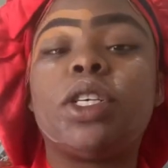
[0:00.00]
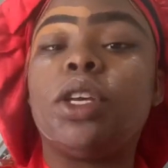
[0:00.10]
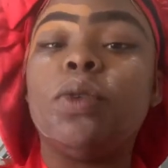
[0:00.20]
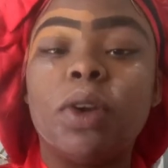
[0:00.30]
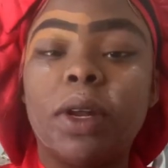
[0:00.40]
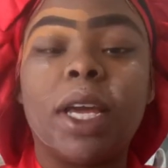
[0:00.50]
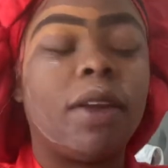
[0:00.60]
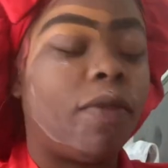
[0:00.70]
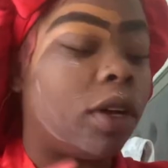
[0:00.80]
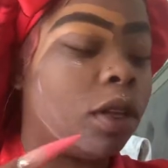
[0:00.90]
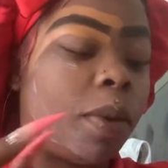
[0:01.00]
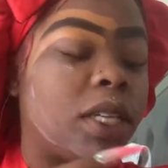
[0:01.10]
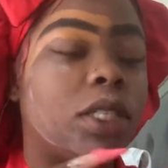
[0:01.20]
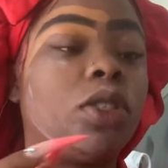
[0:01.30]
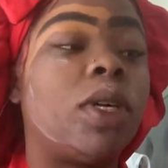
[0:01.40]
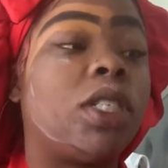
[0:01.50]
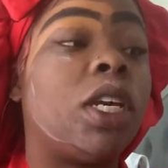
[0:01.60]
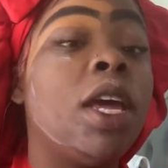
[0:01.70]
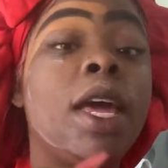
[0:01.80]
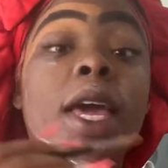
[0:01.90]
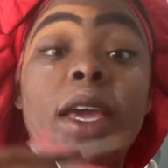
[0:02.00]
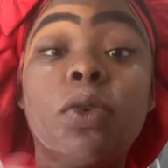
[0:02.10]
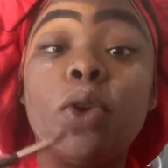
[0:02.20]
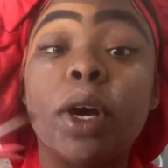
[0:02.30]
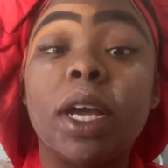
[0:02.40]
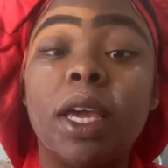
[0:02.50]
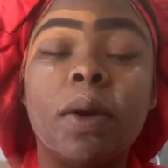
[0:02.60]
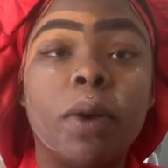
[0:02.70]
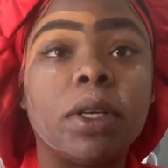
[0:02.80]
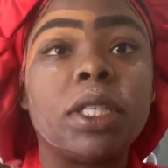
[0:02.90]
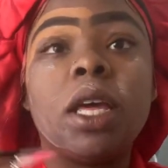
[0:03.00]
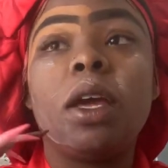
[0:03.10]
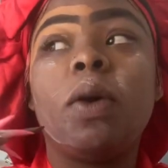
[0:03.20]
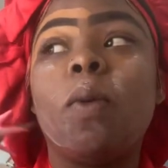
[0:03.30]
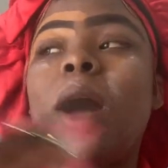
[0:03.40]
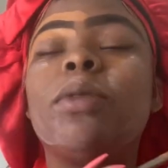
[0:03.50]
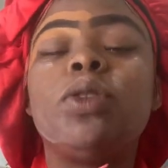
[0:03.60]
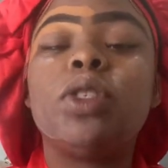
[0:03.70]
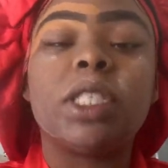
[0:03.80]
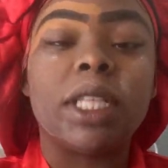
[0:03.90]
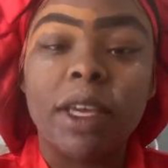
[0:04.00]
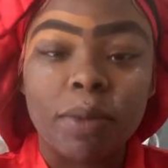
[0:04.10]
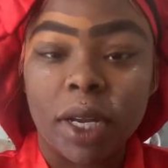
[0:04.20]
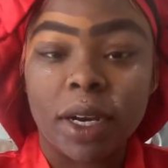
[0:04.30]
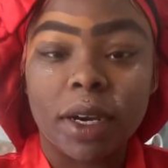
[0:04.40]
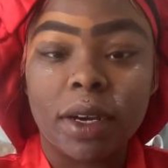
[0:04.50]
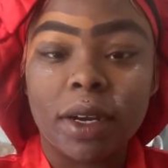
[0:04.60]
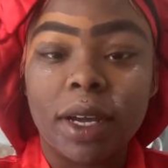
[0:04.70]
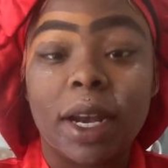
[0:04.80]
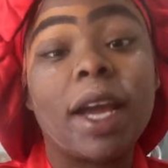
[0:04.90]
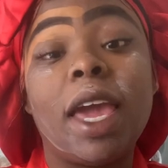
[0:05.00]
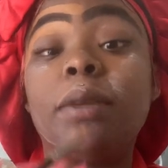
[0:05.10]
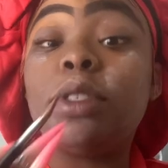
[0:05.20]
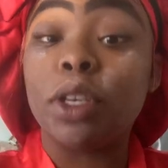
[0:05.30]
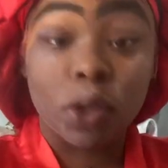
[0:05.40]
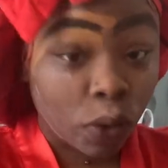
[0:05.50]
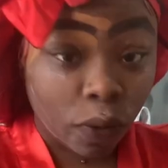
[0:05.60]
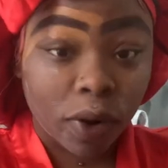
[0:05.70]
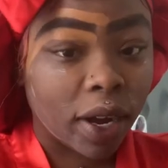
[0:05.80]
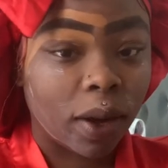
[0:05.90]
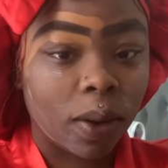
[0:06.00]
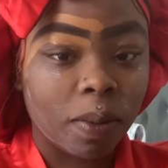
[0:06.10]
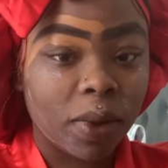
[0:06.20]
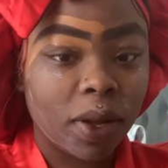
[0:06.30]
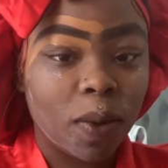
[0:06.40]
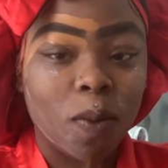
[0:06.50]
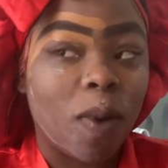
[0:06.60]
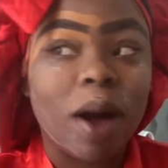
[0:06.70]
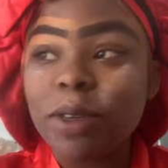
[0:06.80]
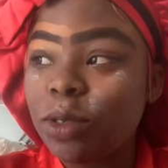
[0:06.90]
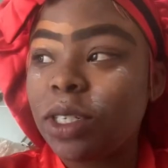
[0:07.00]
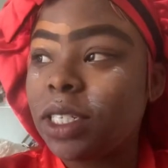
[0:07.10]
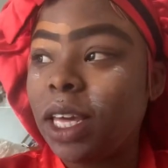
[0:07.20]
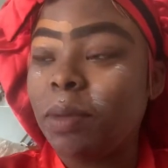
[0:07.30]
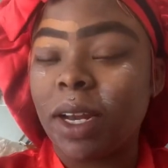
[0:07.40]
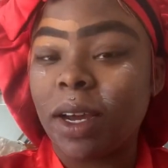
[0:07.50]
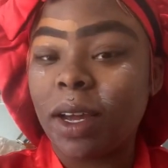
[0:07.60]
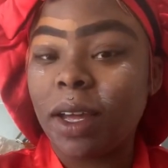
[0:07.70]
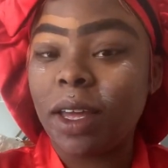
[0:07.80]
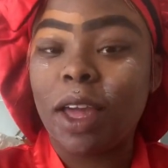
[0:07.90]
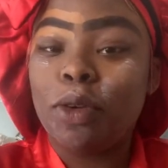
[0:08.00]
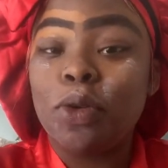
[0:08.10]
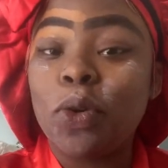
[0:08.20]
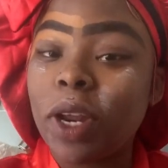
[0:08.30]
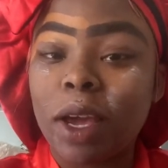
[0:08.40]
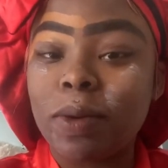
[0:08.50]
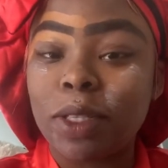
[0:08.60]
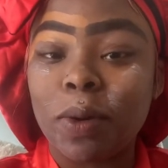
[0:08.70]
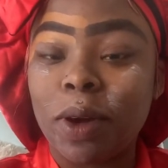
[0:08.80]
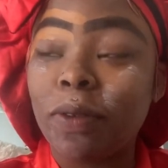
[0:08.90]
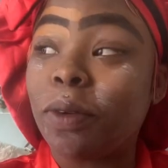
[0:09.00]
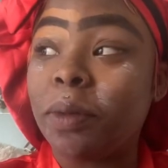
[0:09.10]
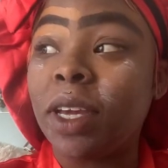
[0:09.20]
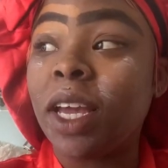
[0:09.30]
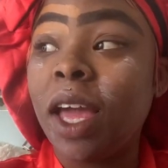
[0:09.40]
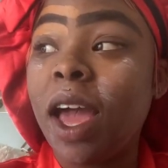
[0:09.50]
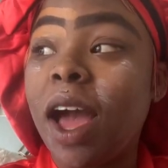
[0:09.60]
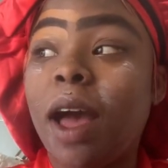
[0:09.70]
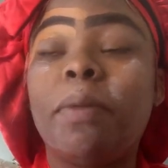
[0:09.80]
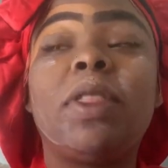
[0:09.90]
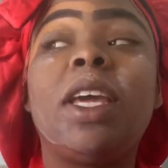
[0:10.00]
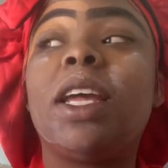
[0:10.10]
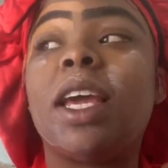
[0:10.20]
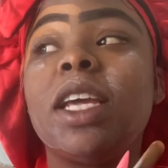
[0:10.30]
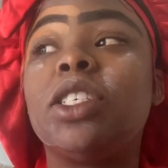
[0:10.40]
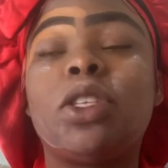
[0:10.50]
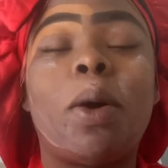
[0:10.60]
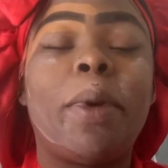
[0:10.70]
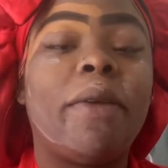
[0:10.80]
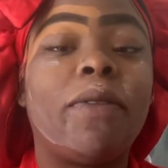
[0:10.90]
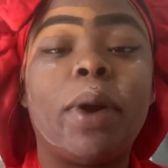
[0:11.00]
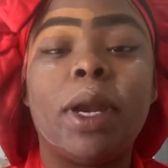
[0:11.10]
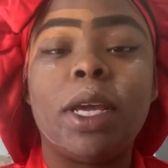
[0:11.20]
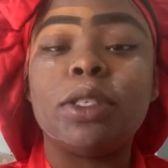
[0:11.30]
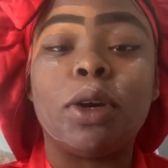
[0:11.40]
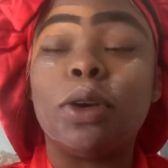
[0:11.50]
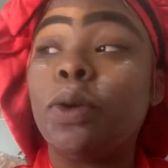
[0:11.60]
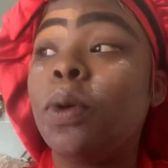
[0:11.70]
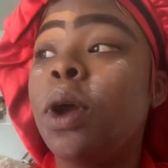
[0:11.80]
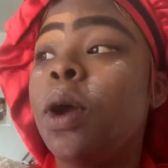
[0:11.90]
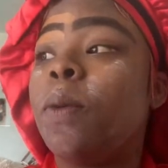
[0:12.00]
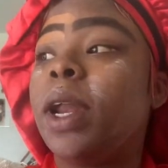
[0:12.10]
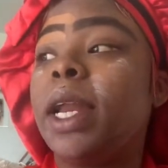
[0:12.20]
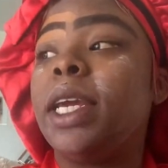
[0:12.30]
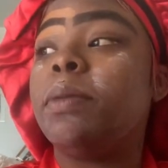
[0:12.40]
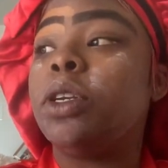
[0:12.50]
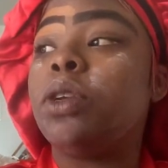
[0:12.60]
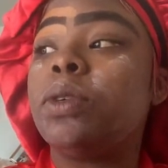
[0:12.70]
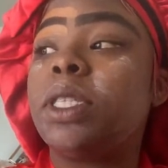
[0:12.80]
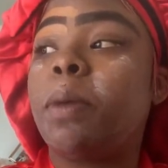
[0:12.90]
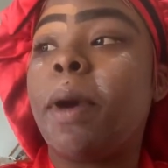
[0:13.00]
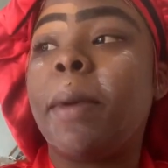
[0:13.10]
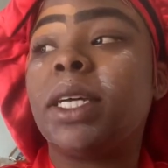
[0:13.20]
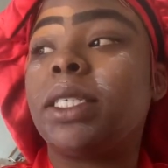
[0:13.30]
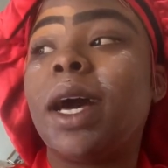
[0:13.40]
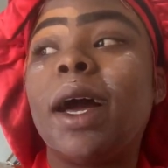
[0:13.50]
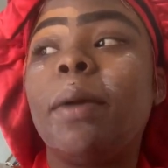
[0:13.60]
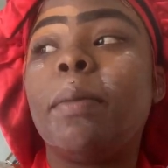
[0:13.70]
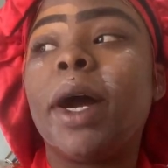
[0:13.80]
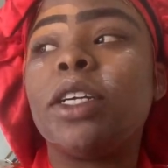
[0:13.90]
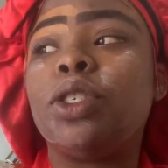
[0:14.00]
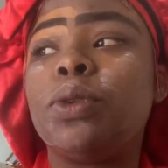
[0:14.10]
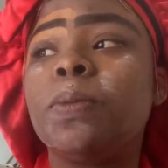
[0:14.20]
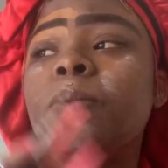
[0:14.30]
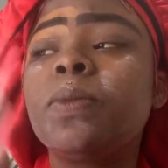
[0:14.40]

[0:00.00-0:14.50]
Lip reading: and you know they in a fucked up ass situation and you know it could get worse. Why would you just leave me there? And I came to you for help. Why would you just leave me there? And you knew that it was no good for me. I'm thinking that he's just going to be a friend and he's going to do what I need him to do, stick by my side. Mind you,